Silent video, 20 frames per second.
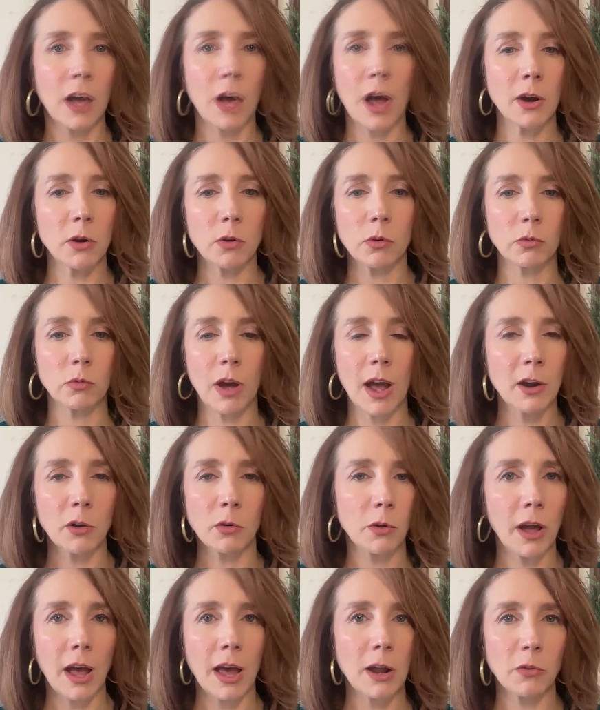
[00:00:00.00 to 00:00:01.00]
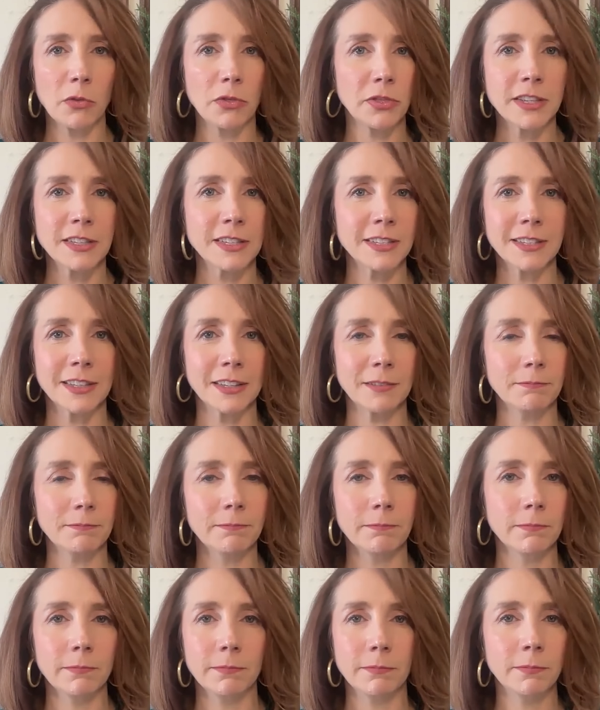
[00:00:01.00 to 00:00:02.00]
I don't, I don't, I don't, this isn't,
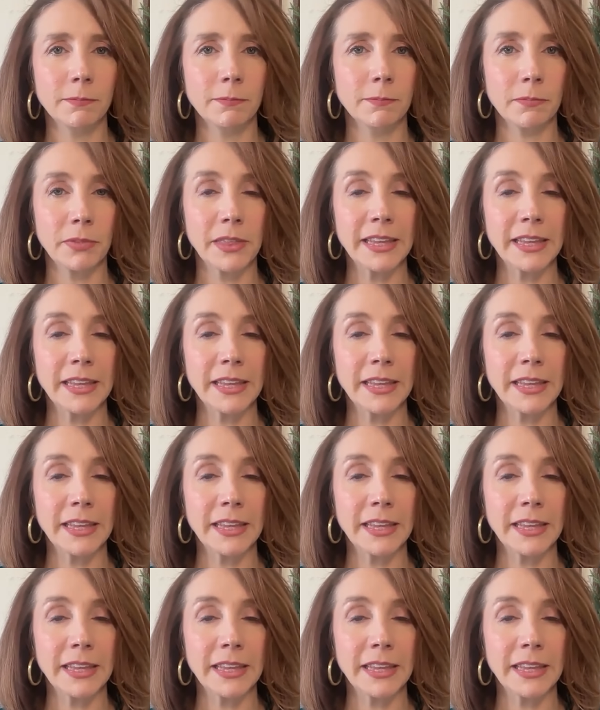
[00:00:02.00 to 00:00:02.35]
mm, mm.